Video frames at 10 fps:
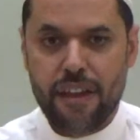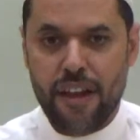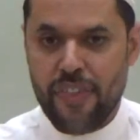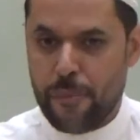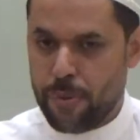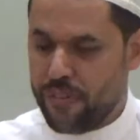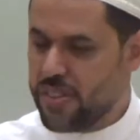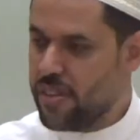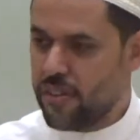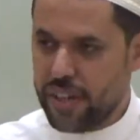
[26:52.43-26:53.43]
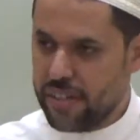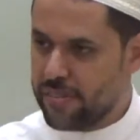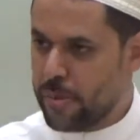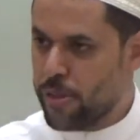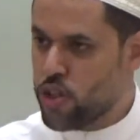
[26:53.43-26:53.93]
And the Prophet said, okay,
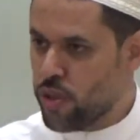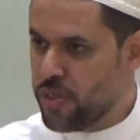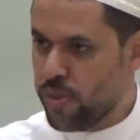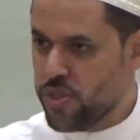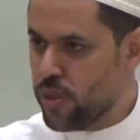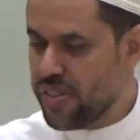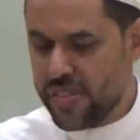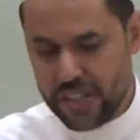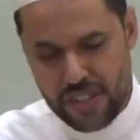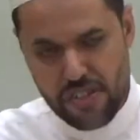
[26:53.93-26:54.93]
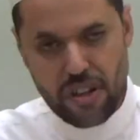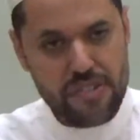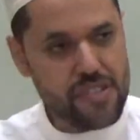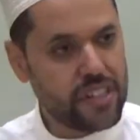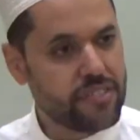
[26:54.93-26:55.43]
the majority want to go outside, let's go
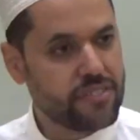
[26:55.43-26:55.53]
outside.